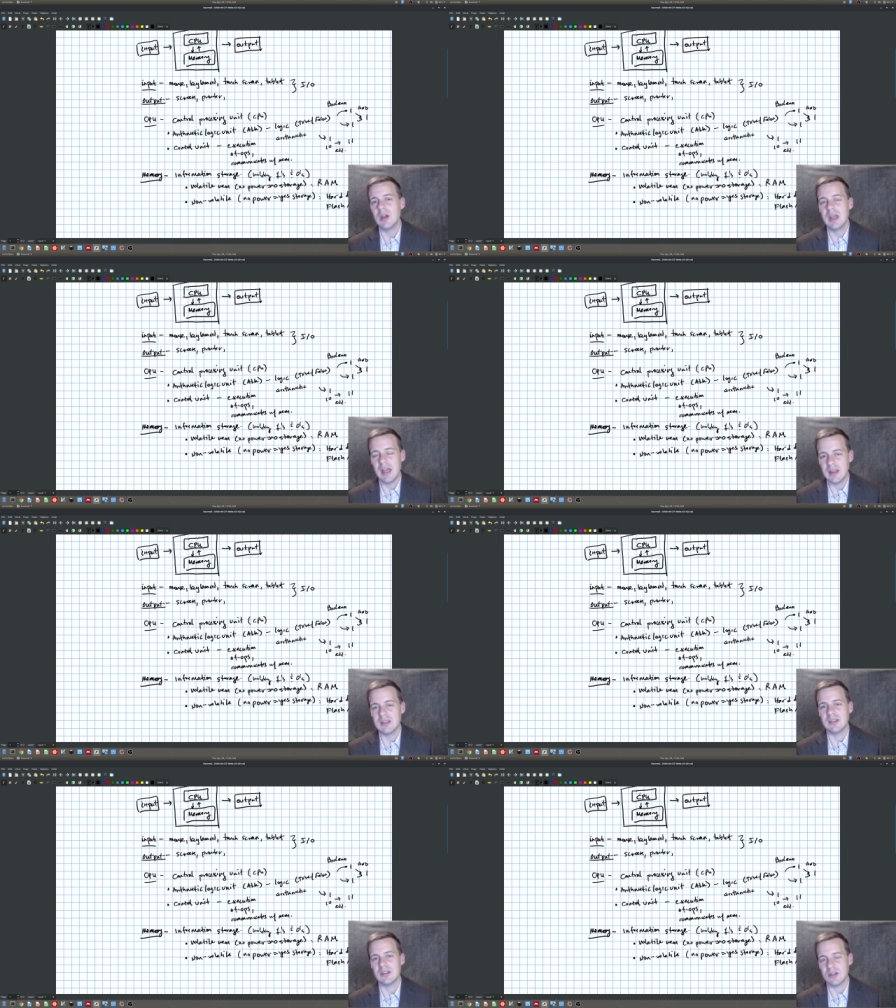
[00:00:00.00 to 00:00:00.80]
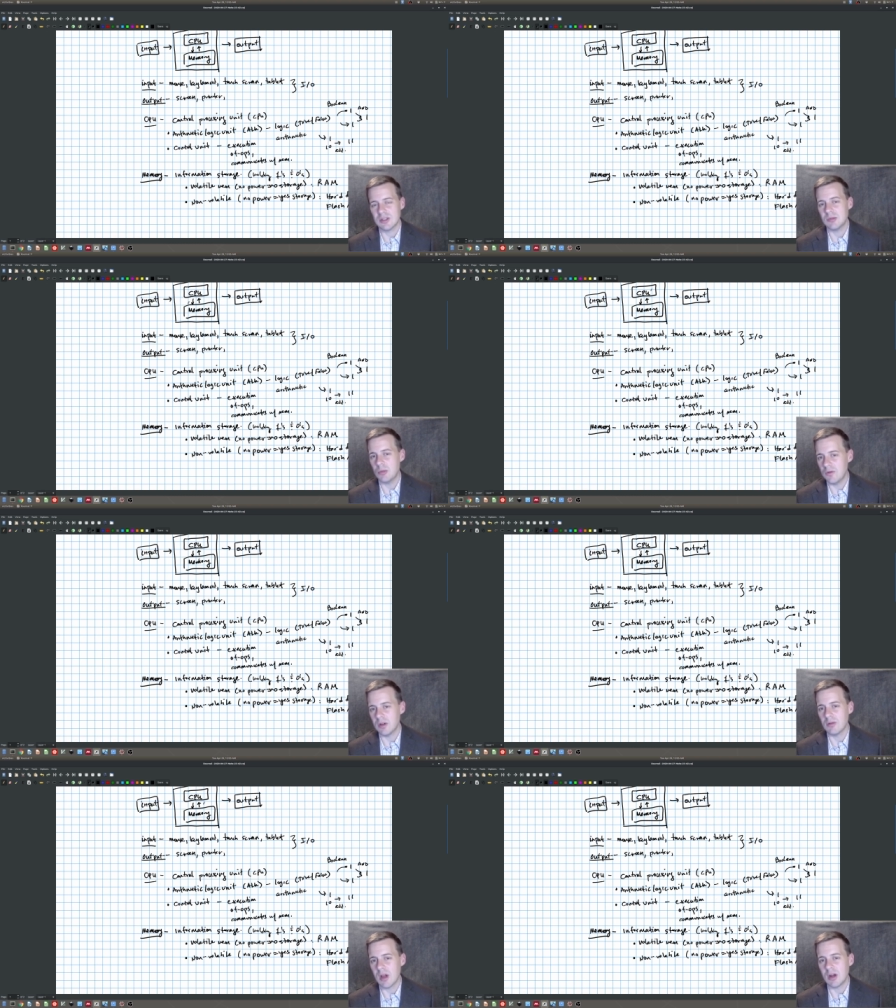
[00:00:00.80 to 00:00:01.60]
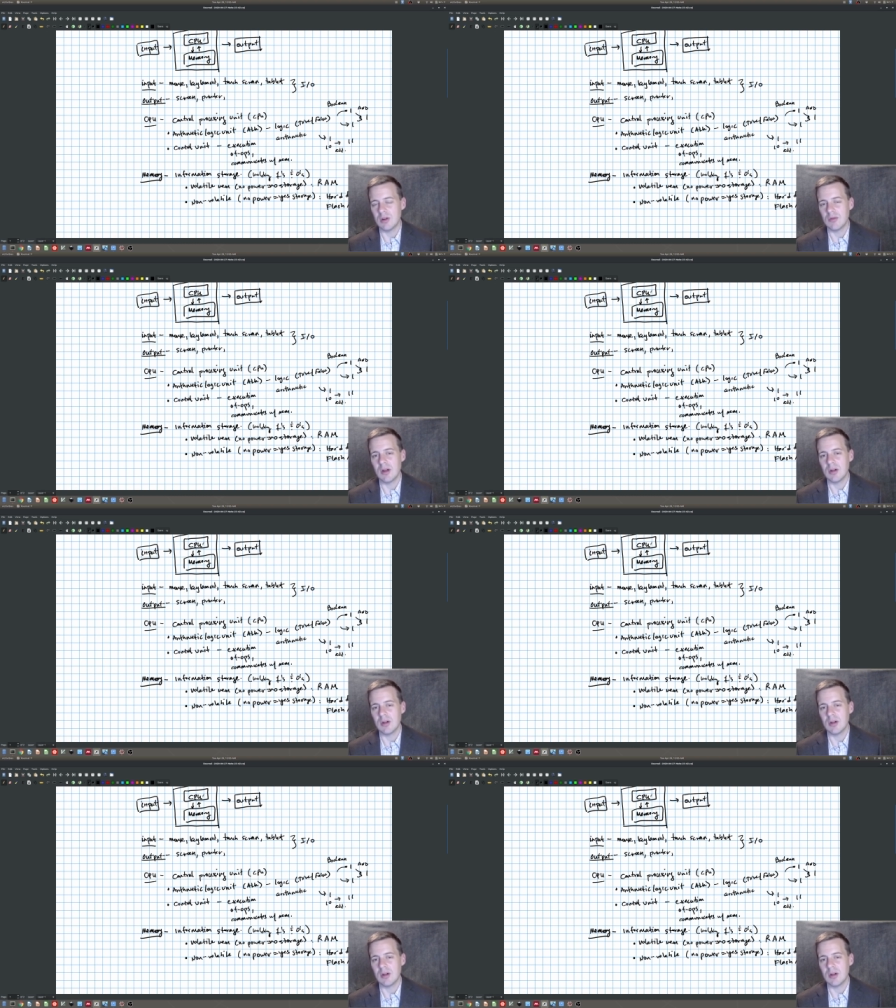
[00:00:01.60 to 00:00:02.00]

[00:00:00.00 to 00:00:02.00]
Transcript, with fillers: and this is just moving around and around and